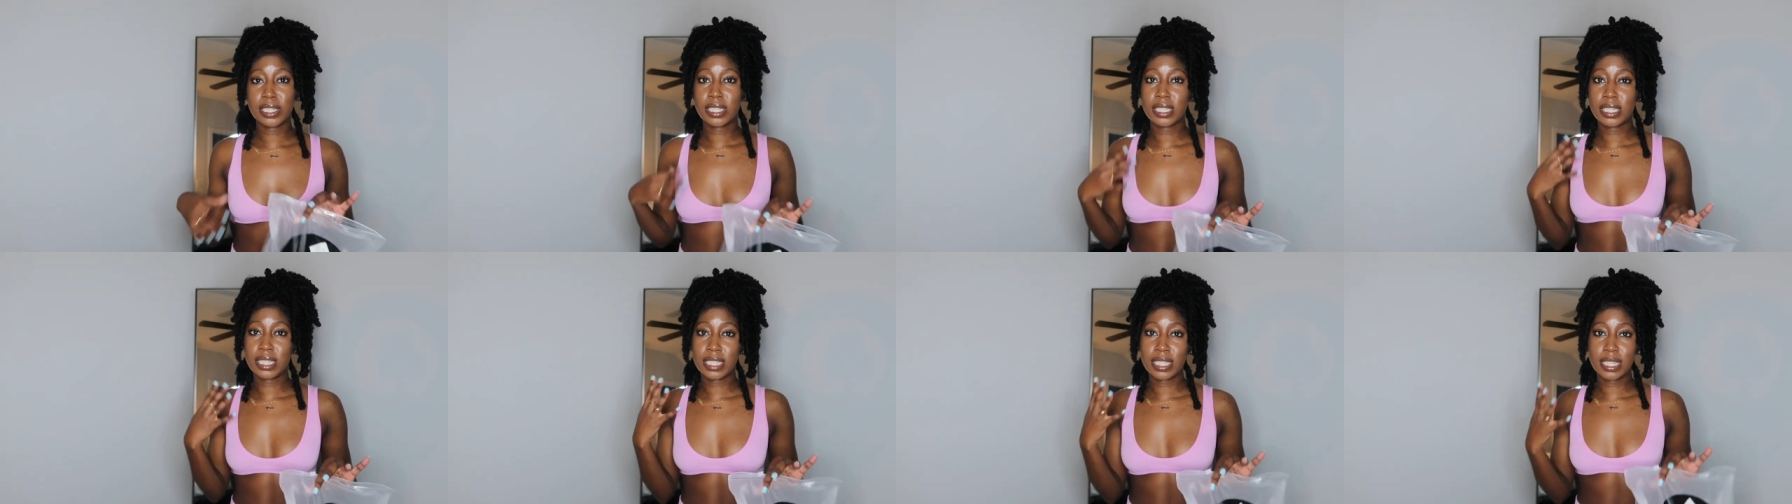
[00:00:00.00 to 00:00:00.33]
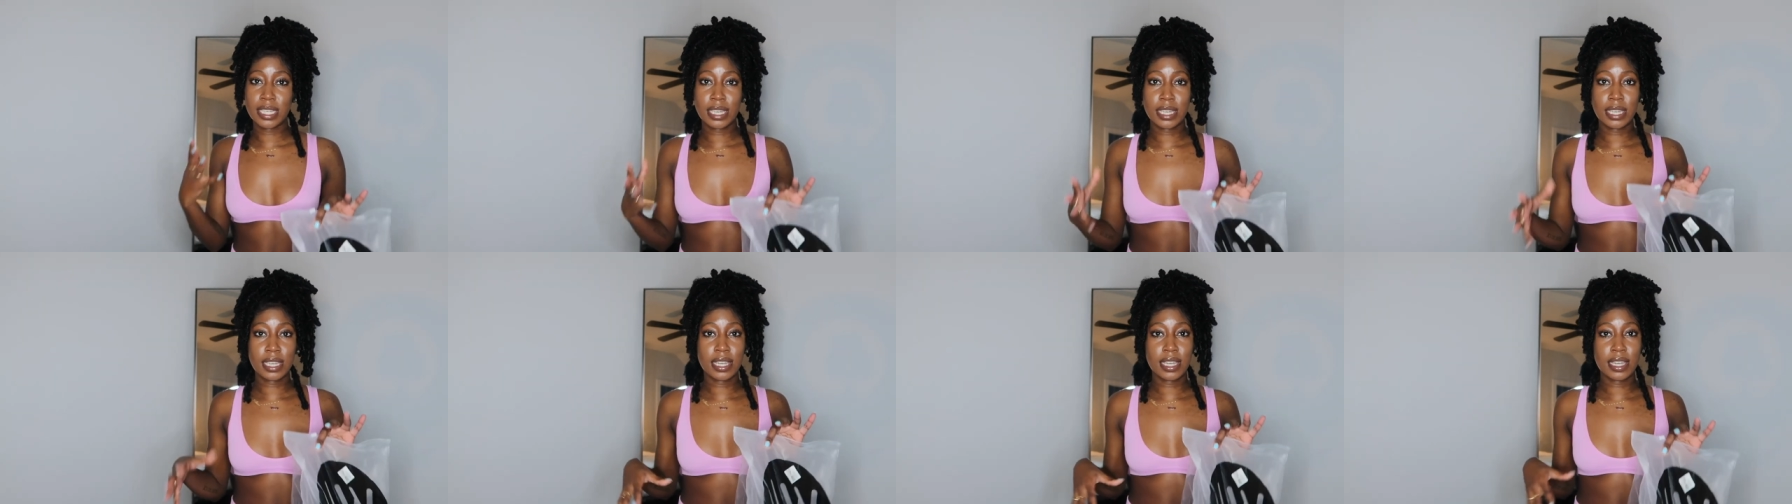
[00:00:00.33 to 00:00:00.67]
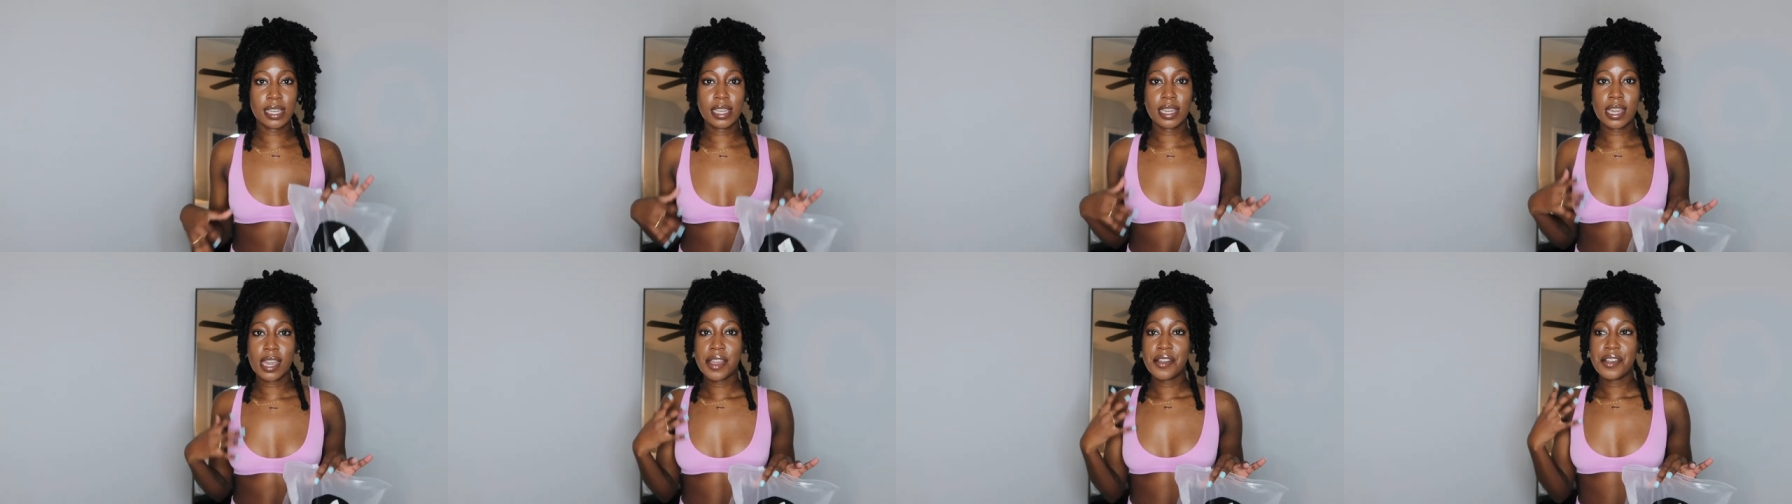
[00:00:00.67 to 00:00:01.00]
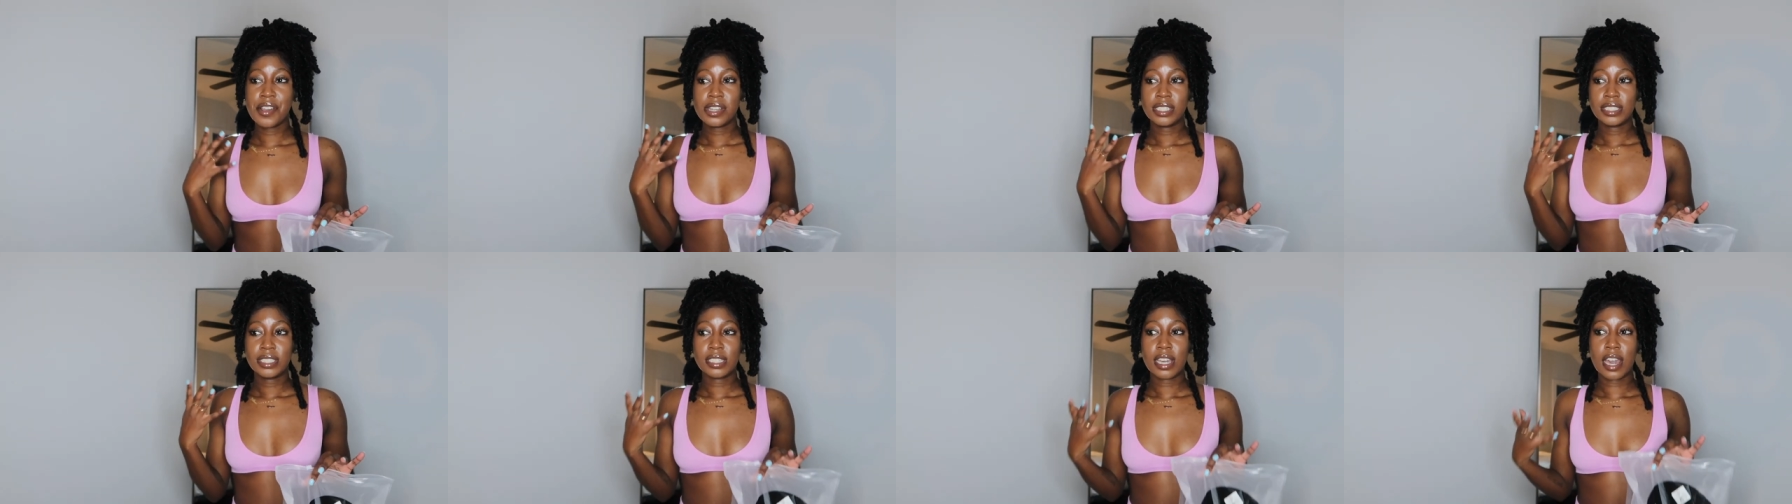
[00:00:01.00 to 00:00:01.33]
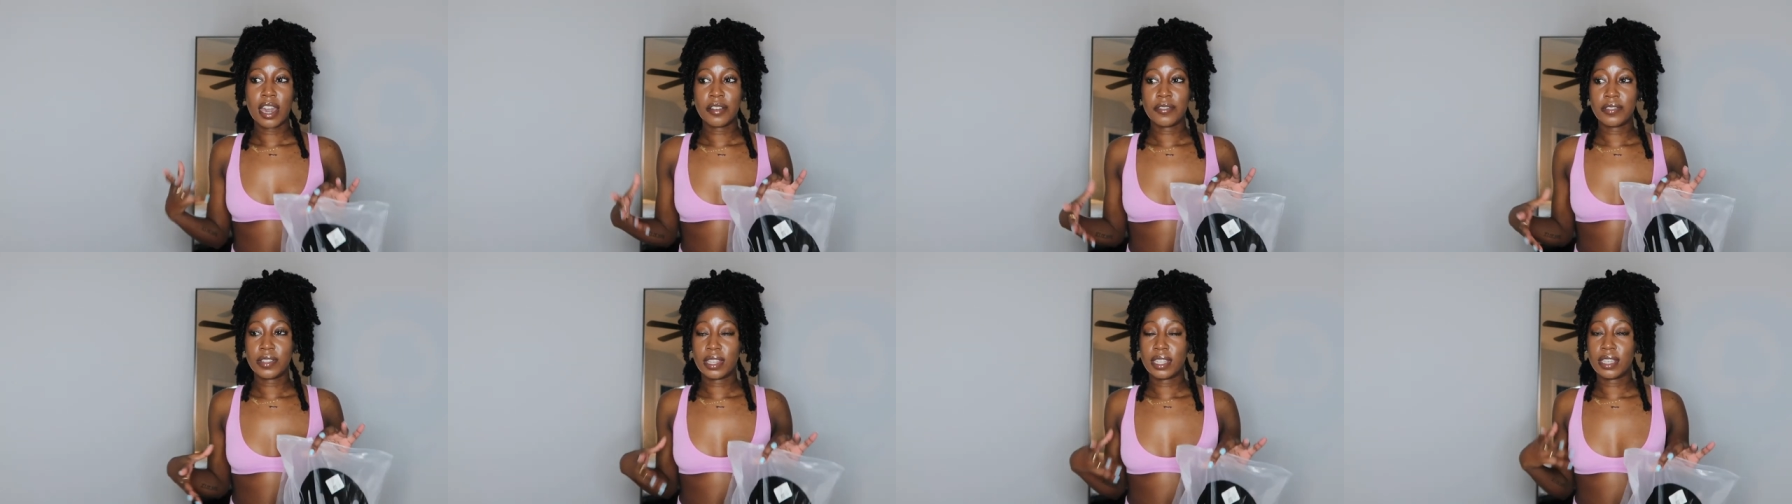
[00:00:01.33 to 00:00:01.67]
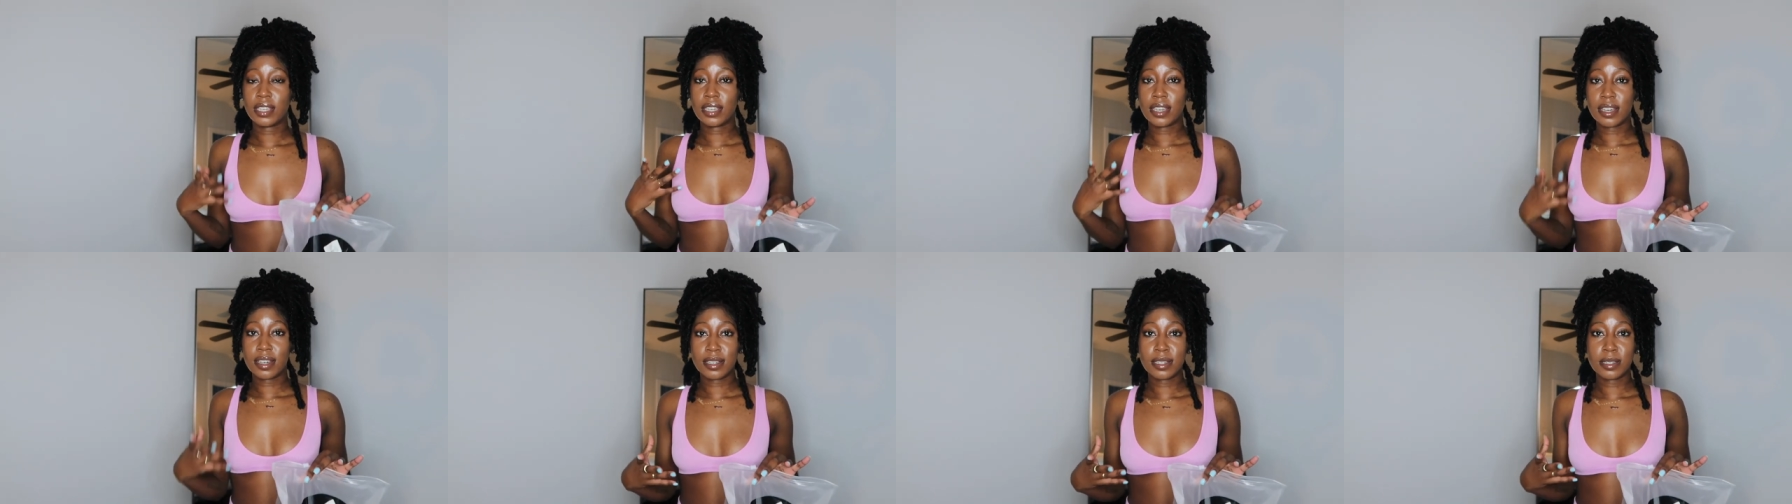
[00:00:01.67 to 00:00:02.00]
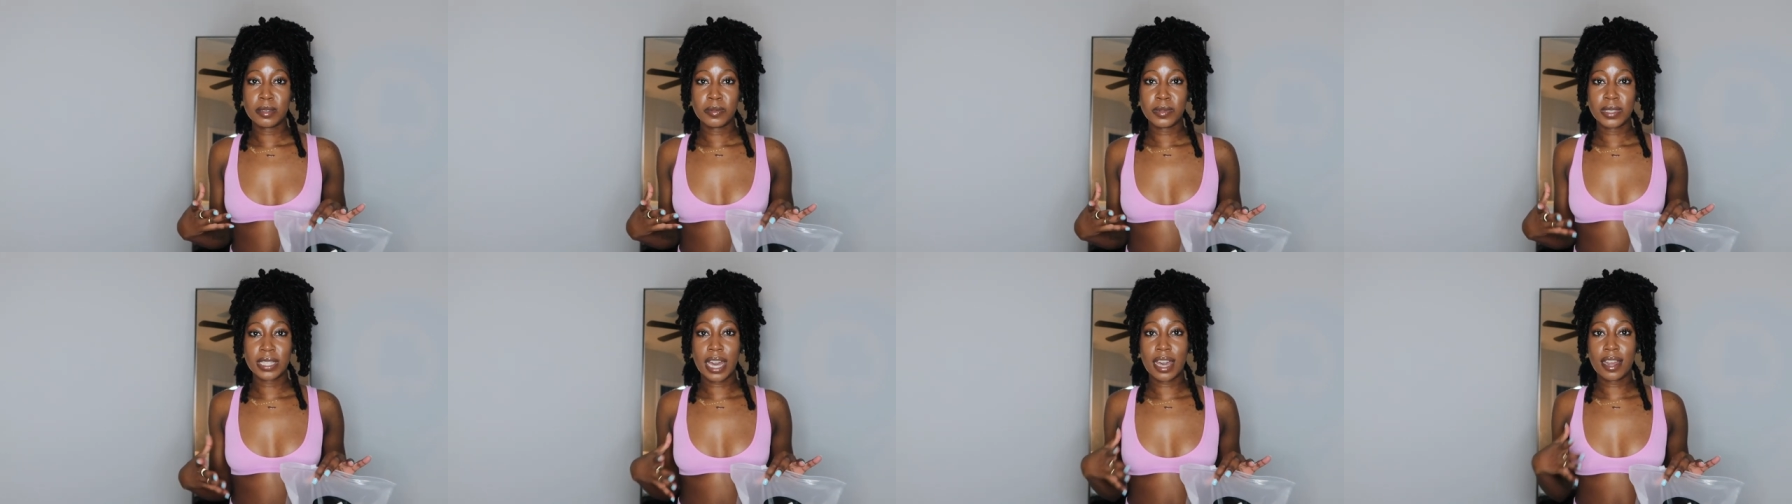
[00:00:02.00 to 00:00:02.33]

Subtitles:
see how everything comes.